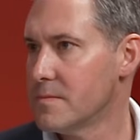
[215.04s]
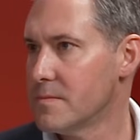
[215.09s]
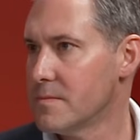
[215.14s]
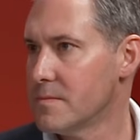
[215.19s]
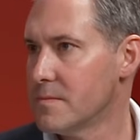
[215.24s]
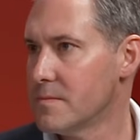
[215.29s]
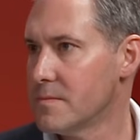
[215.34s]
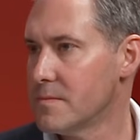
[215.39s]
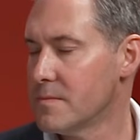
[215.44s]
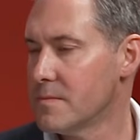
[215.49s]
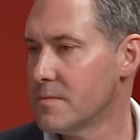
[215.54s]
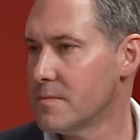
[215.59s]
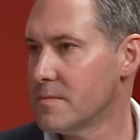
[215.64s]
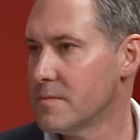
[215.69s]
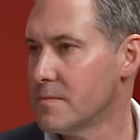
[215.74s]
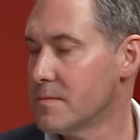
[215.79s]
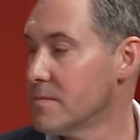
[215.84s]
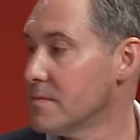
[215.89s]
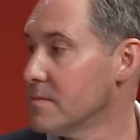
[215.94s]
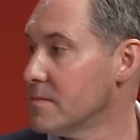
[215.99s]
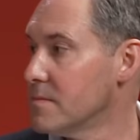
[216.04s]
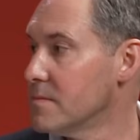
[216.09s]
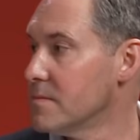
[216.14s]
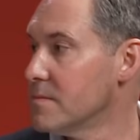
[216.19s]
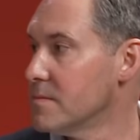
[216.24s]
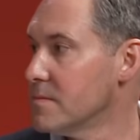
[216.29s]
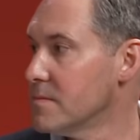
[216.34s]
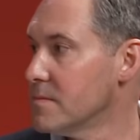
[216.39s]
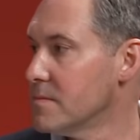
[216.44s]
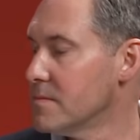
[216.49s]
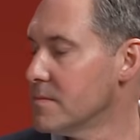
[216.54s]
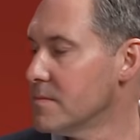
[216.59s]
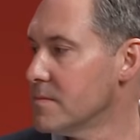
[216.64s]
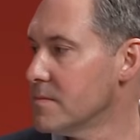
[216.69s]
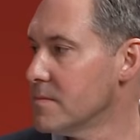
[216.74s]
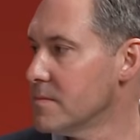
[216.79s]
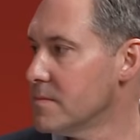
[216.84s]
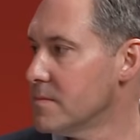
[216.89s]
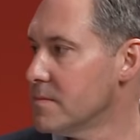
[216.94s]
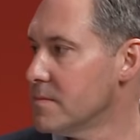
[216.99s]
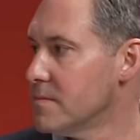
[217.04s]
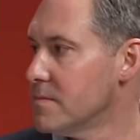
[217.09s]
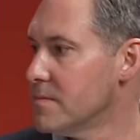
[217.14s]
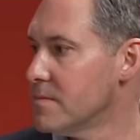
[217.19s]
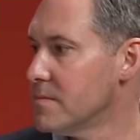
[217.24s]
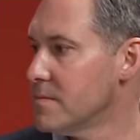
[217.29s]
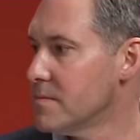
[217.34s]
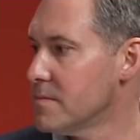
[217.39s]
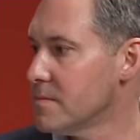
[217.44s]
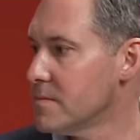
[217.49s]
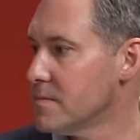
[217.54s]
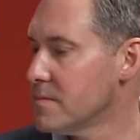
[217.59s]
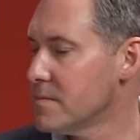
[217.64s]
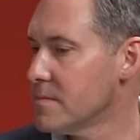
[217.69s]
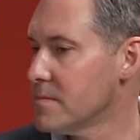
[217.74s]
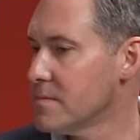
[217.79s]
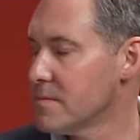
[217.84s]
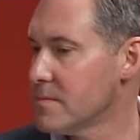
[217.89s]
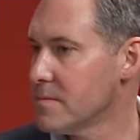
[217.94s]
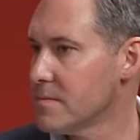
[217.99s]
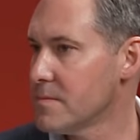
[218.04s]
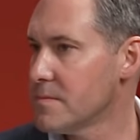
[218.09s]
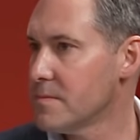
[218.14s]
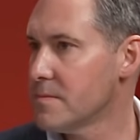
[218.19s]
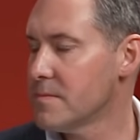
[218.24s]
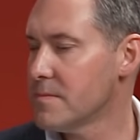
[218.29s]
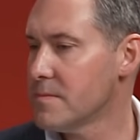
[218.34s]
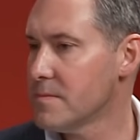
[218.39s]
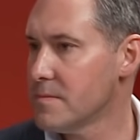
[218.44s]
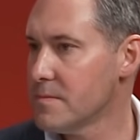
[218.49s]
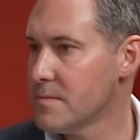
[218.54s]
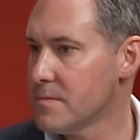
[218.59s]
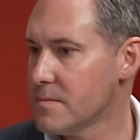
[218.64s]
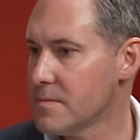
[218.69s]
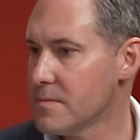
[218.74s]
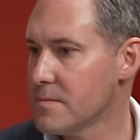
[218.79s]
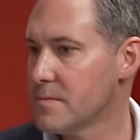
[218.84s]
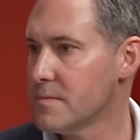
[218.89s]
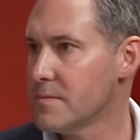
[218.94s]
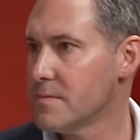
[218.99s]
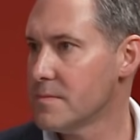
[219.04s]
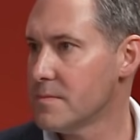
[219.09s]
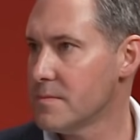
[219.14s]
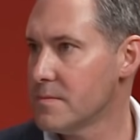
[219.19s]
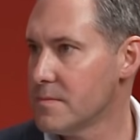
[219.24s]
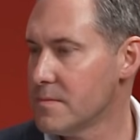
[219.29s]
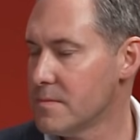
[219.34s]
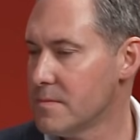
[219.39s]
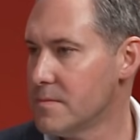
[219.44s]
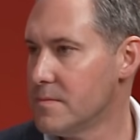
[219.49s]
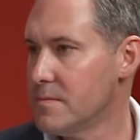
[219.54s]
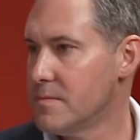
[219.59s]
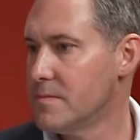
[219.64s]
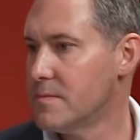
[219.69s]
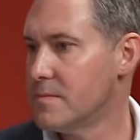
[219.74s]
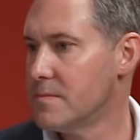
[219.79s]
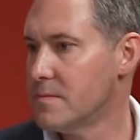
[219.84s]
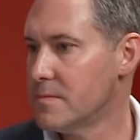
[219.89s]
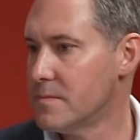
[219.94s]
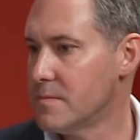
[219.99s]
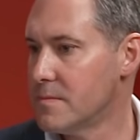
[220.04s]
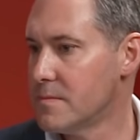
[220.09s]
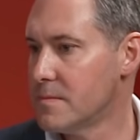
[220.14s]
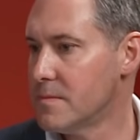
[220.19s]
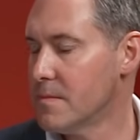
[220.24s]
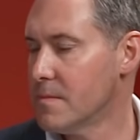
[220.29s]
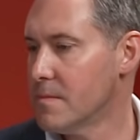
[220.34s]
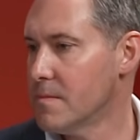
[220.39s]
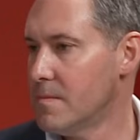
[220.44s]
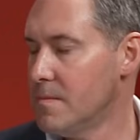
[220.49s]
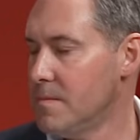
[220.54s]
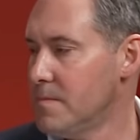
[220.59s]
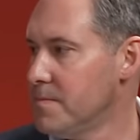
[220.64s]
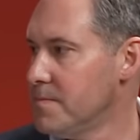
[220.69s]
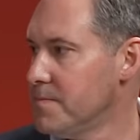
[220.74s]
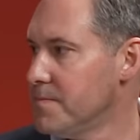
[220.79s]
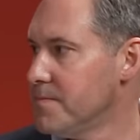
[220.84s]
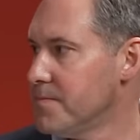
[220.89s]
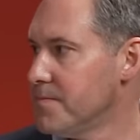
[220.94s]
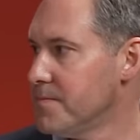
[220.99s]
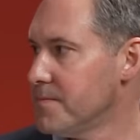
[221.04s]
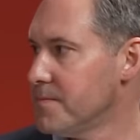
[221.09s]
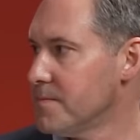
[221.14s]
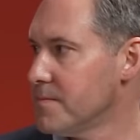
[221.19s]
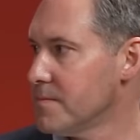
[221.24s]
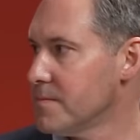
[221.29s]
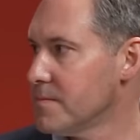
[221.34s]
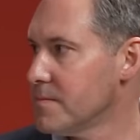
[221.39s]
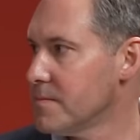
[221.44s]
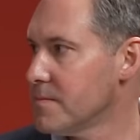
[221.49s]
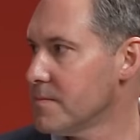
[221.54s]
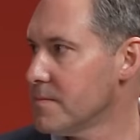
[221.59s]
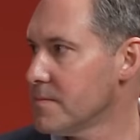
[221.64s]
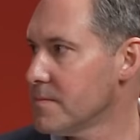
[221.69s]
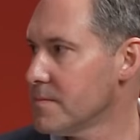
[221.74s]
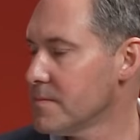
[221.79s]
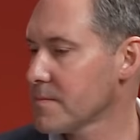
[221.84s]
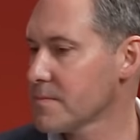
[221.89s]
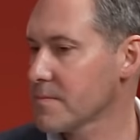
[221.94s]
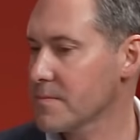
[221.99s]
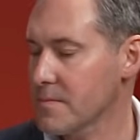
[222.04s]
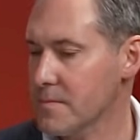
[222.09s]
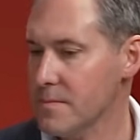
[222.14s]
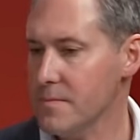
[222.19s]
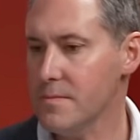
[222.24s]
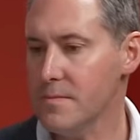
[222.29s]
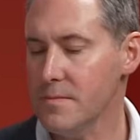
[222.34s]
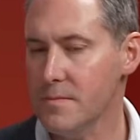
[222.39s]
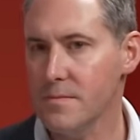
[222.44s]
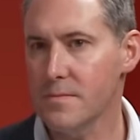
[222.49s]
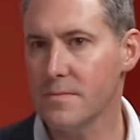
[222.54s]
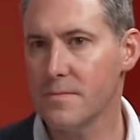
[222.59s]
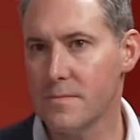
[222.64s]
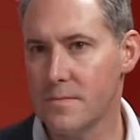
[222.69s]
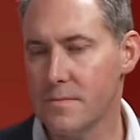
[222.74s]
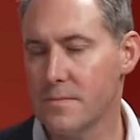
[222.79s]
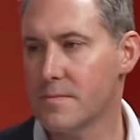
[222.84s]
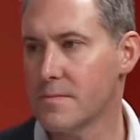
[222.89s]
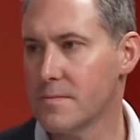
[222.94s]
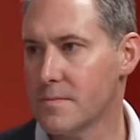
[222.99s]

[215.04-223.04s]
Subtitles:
This person isn't speaking.